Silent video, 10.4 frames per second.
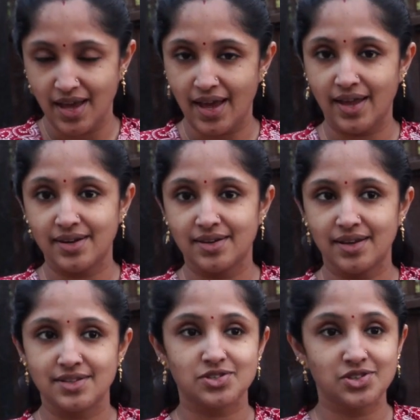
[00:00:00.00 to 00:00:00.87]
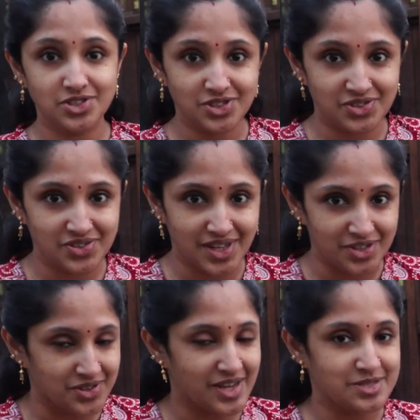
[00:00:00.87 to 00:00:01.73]
And it's good to know that
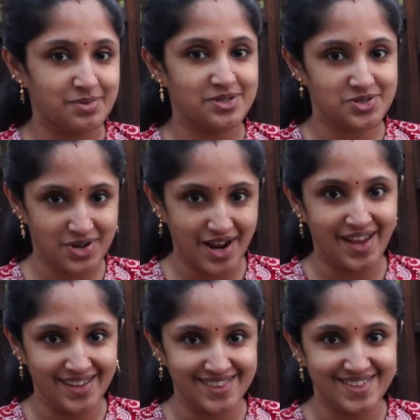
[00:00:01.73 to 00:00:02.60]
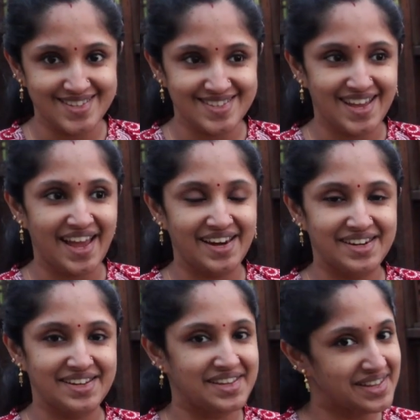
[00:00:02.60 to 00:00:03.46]
you guys have been trying this
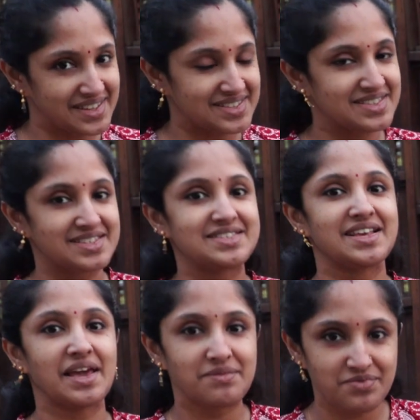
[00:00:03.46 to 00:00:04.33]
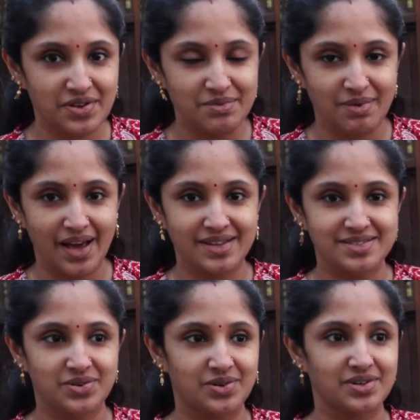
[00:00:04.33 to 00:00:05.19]
and getting the same
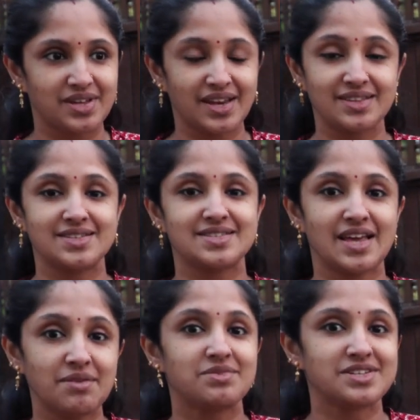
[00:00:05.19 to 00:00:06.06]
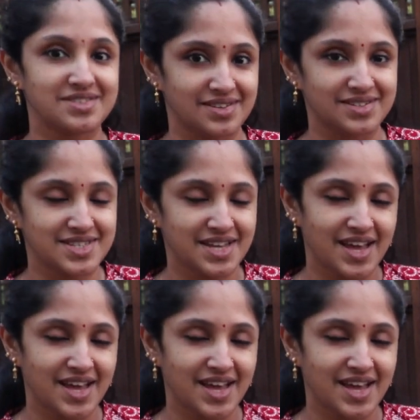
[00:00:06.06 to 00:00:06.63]
feedbacks or getting the same results.